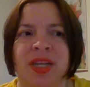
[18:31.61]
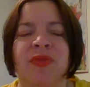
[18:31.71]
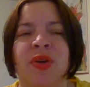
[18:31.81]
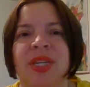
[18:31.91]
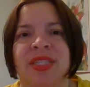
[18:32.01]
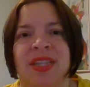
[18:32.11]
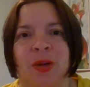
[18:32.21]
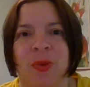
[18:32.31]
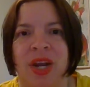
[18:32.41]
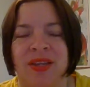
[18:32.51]
It's very
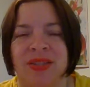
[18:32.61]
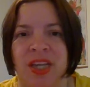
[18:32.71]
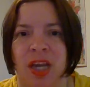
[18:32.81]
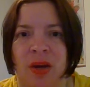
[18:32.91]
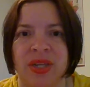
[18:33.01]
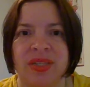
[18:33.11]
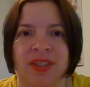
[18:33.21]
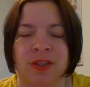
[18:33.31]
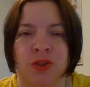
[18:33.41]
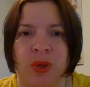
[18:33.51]
sad when I see a
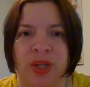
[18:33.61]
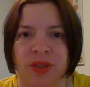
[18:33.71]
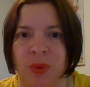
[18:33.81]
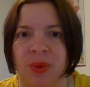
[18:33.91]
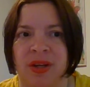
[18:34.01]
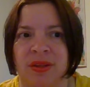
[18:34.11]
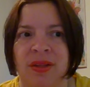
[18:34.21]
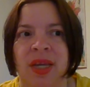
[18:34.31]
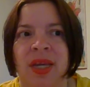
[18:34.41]
Christian doing yoga,